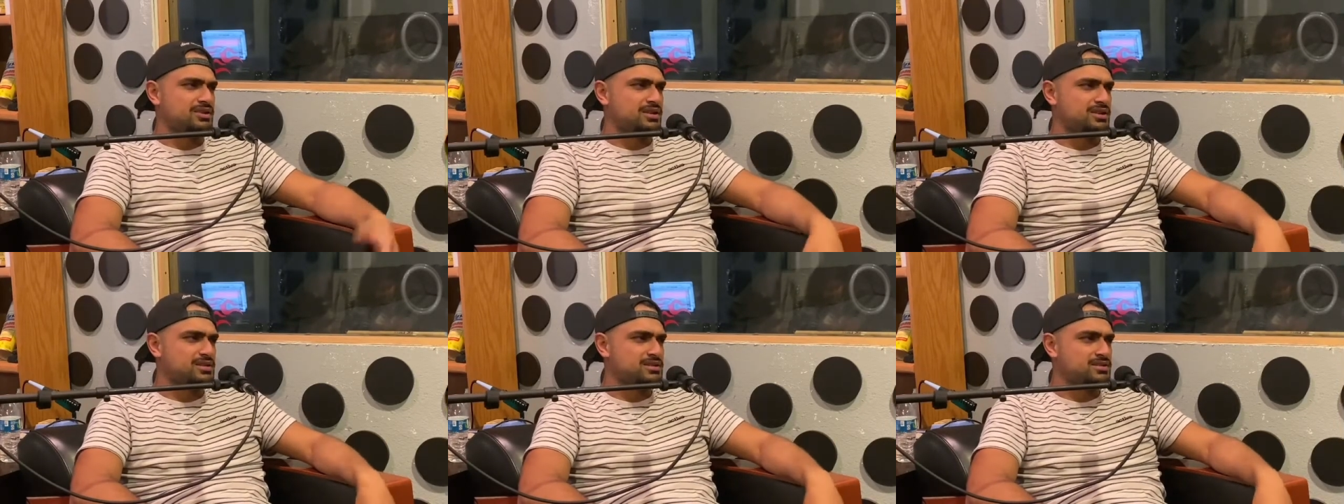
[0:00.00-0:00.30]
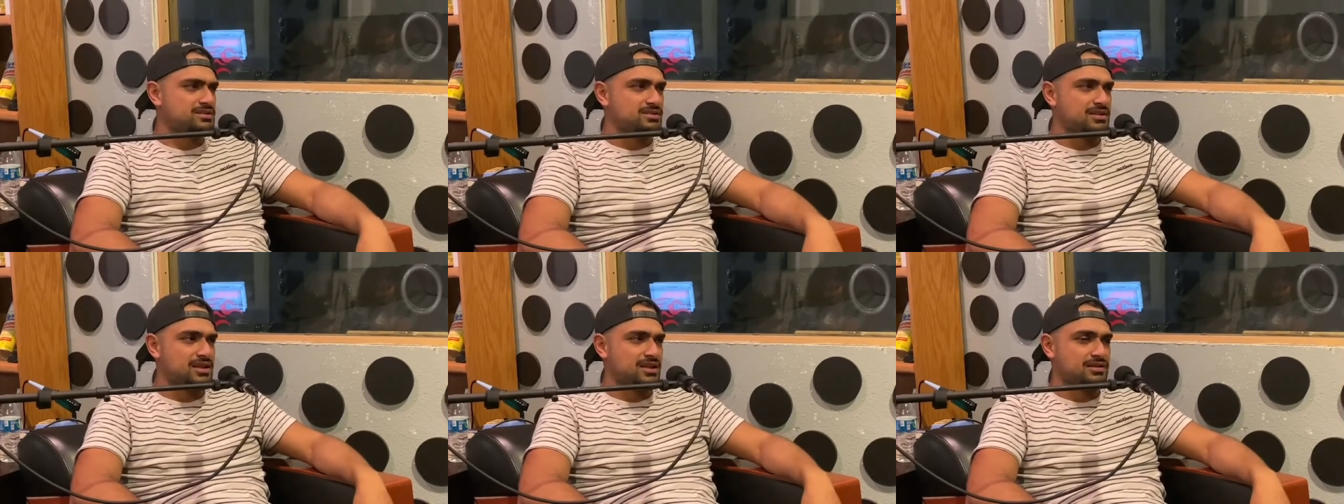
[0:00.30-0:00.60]

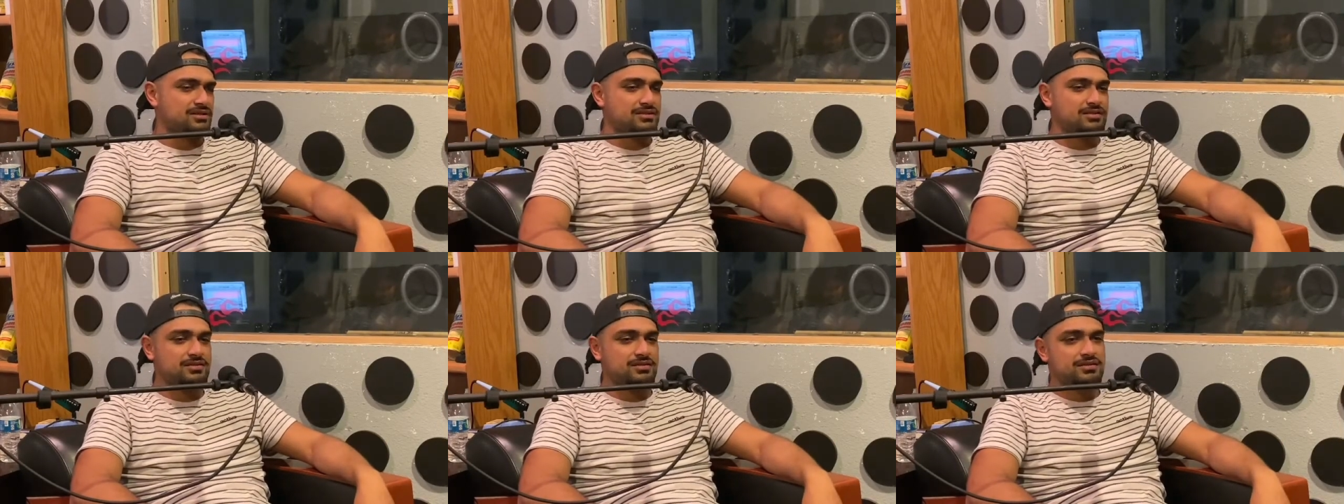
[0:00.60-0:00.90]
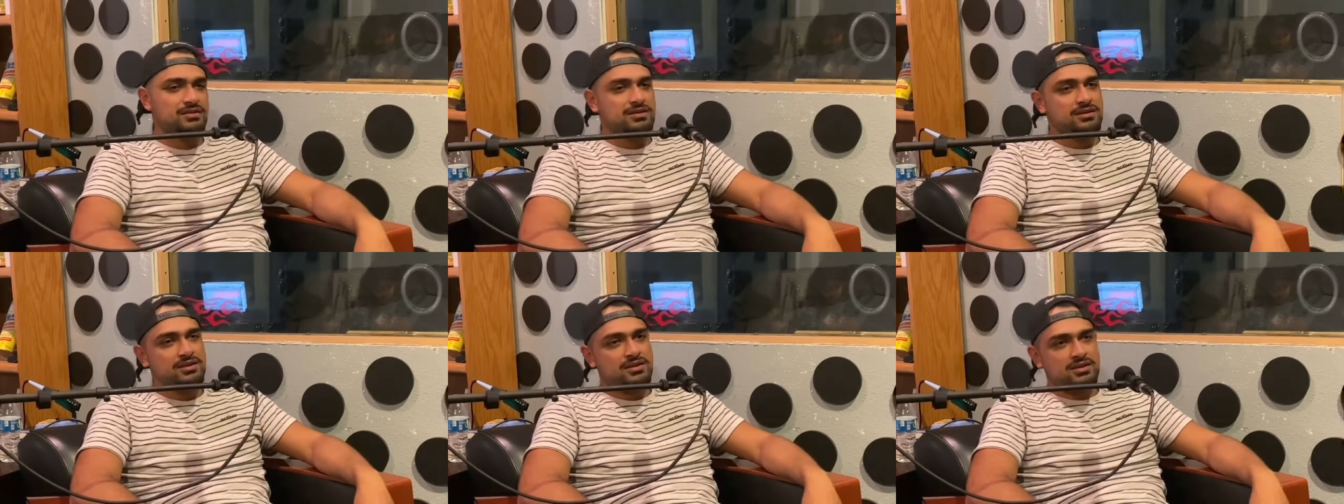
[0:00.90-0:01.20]
some of the
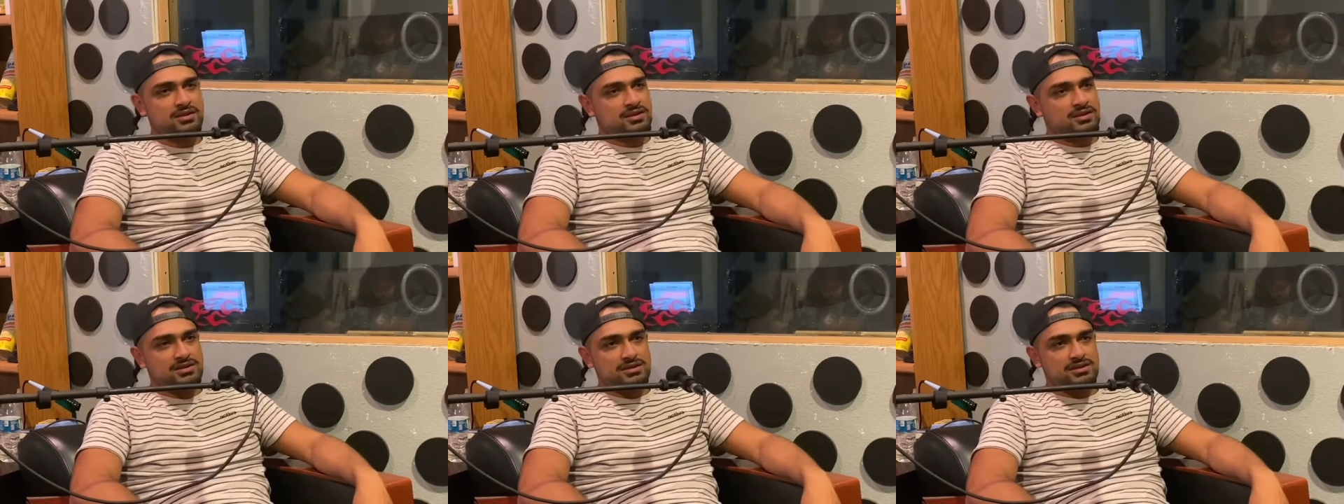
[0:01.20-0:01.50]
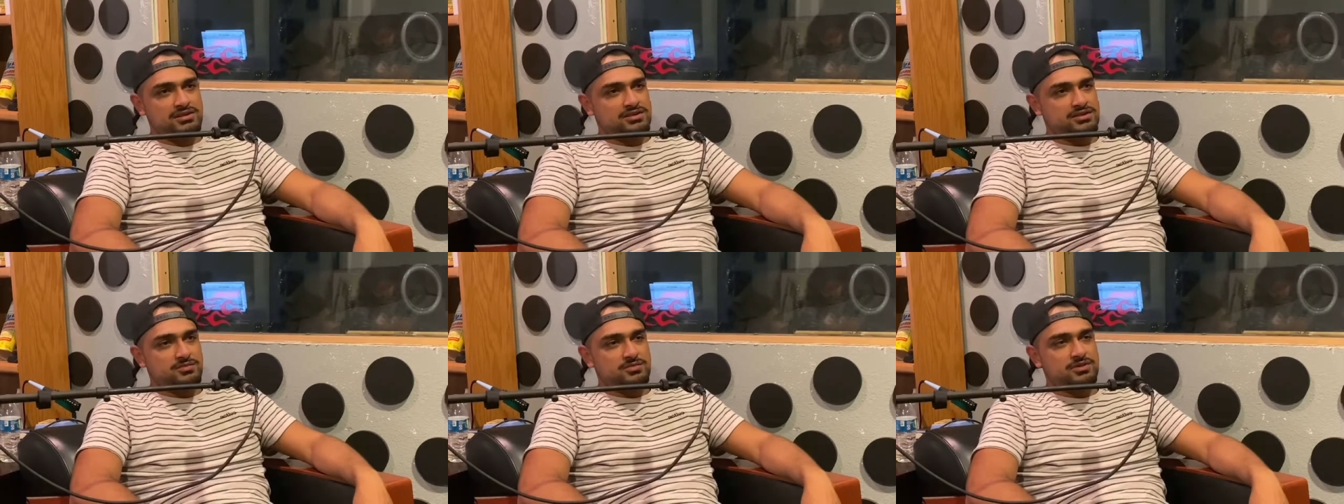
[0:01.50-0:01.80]
stuff that they
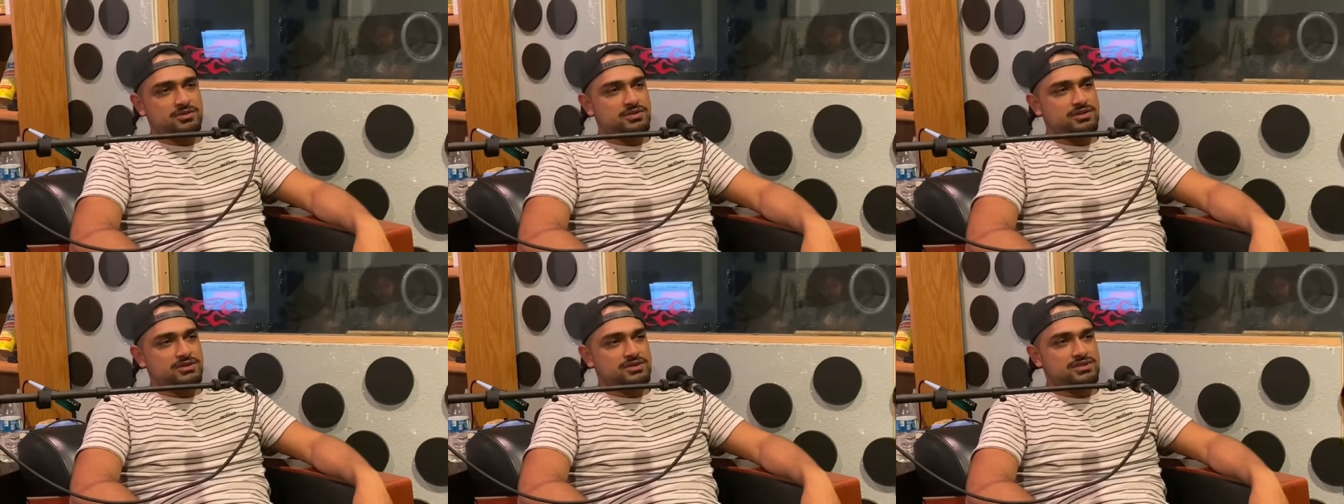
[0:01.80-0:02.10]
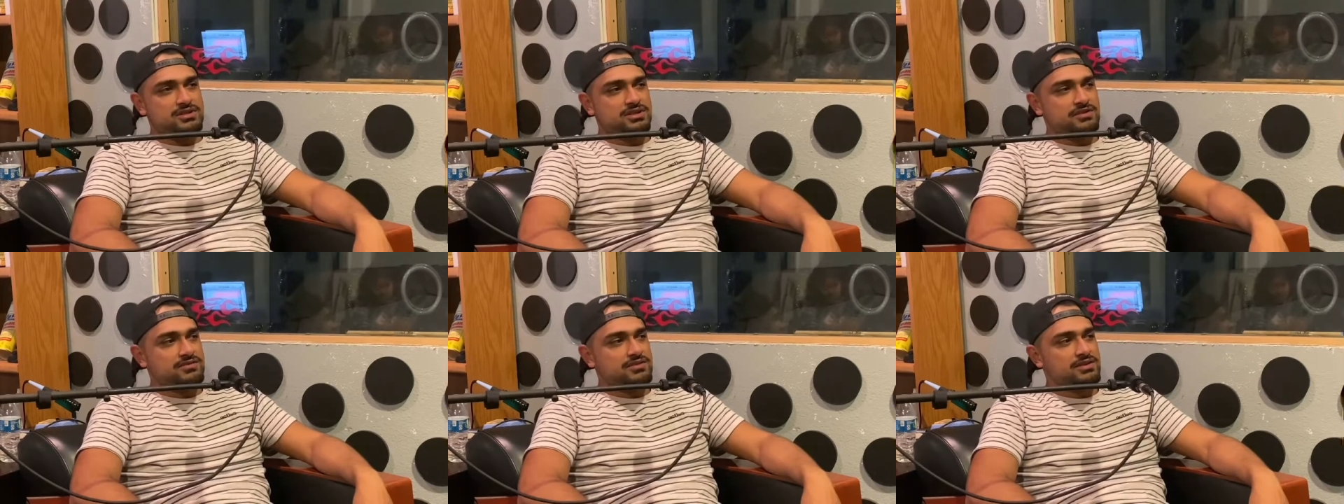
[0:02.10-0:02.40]

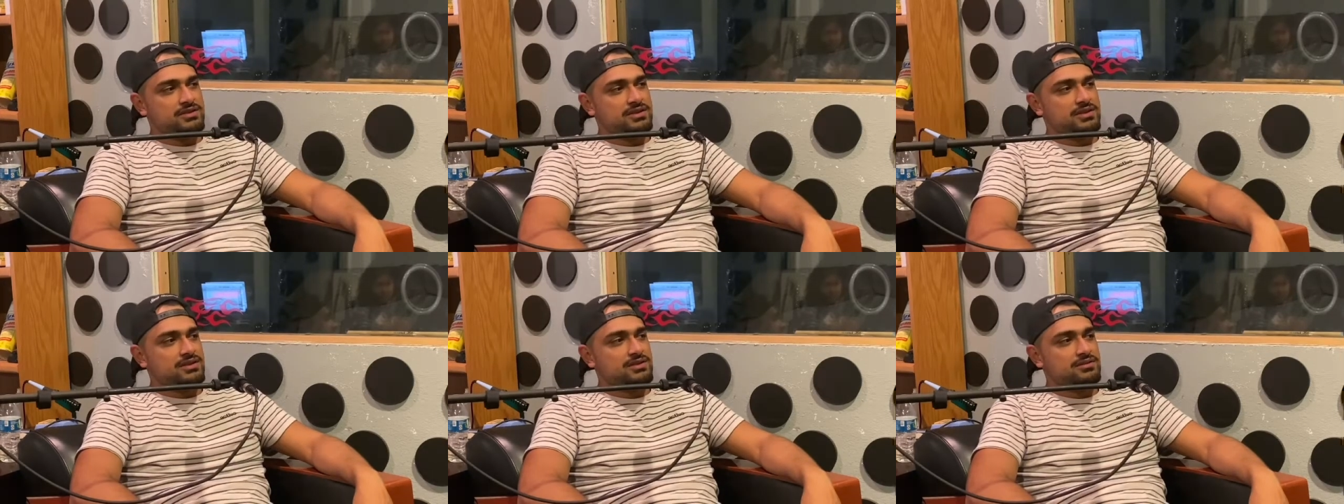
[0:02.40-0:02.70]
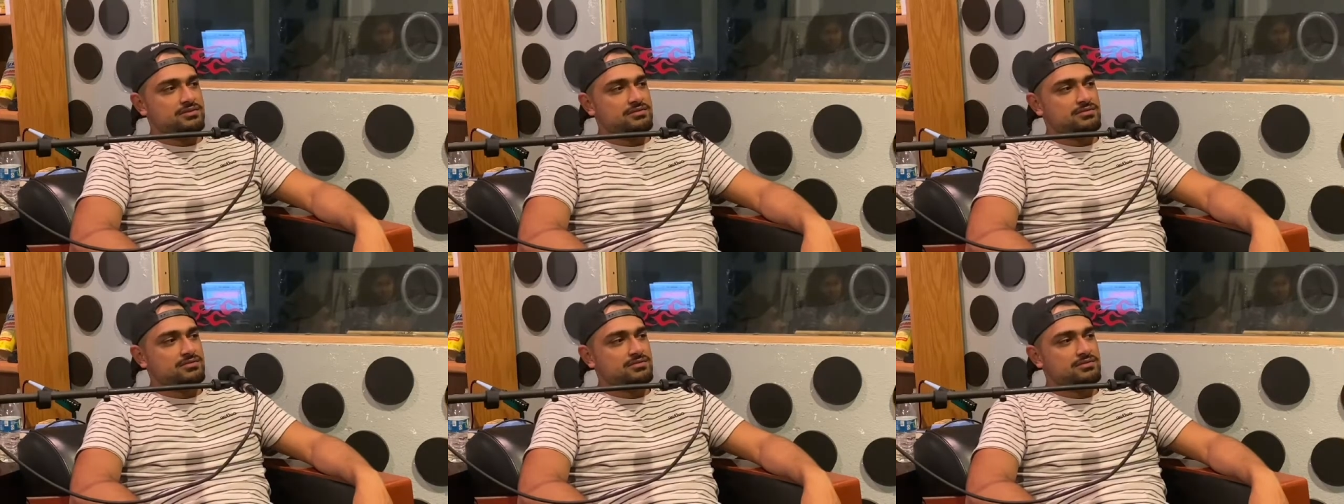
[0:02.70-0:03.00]
put in
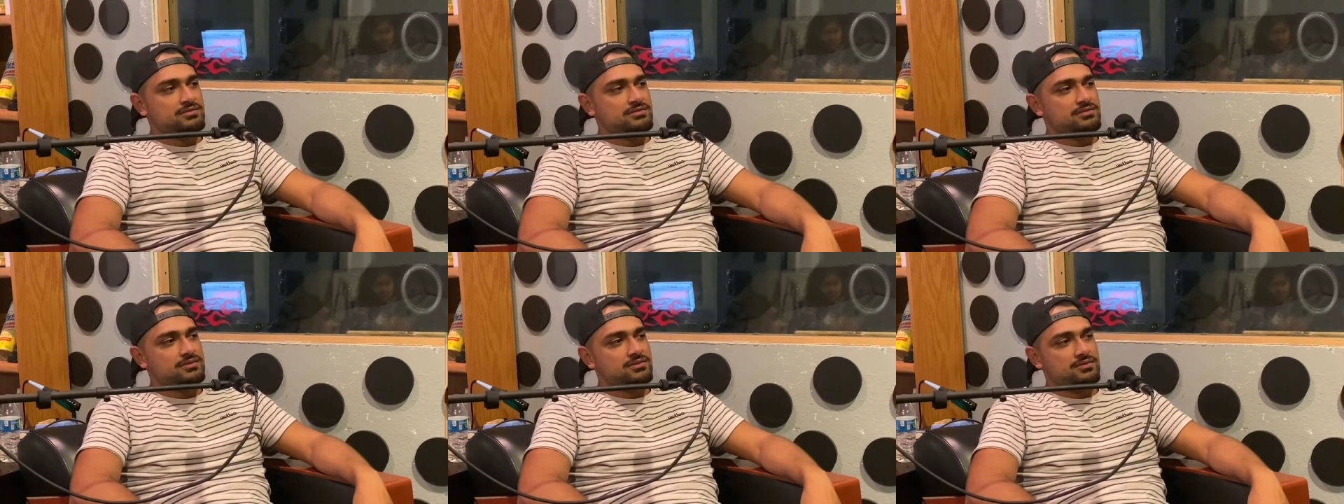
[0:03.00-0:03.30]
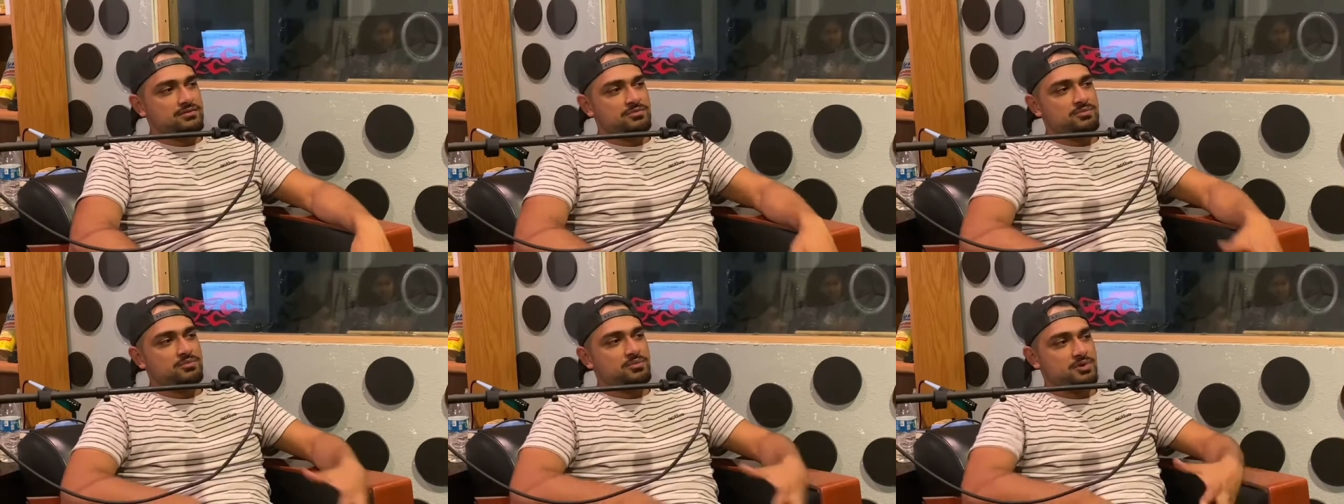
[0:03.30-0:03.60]
that, I
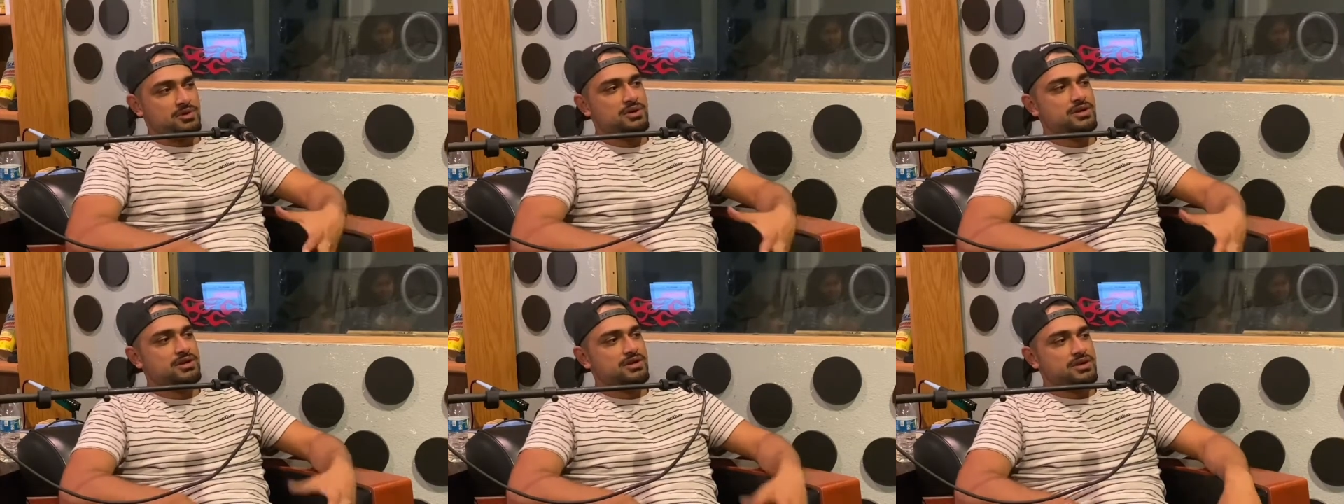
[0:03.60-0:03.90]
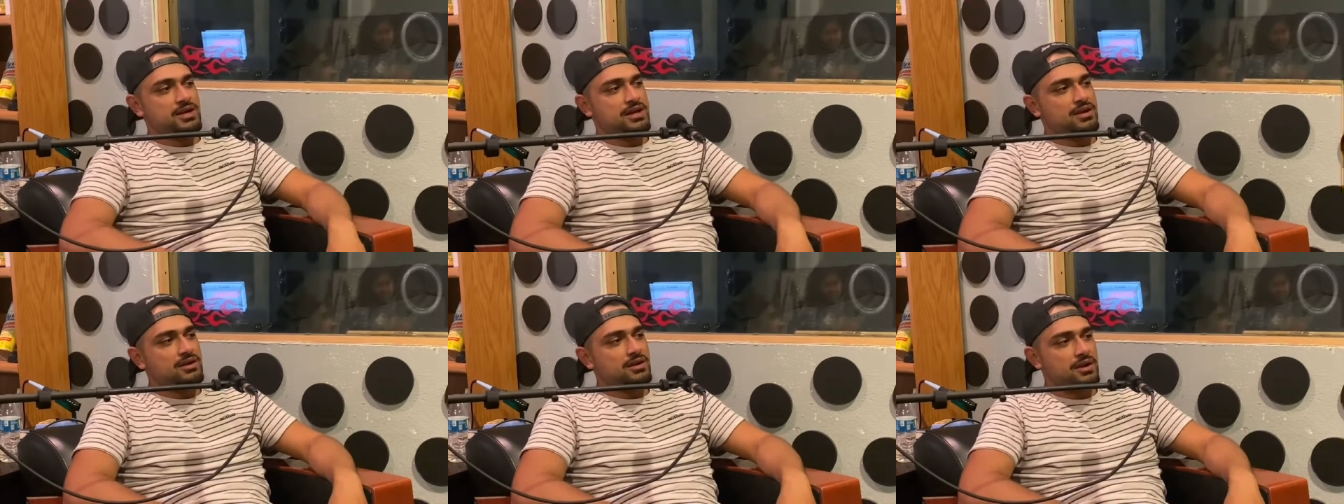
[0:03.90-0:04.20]
keep an eye on that
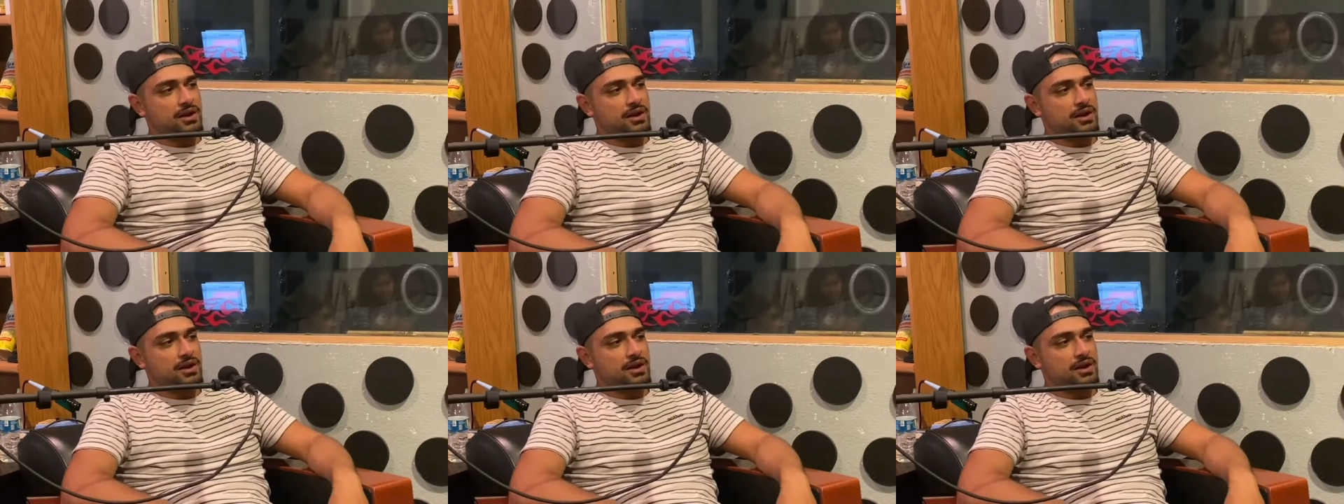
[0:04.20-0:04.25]
too.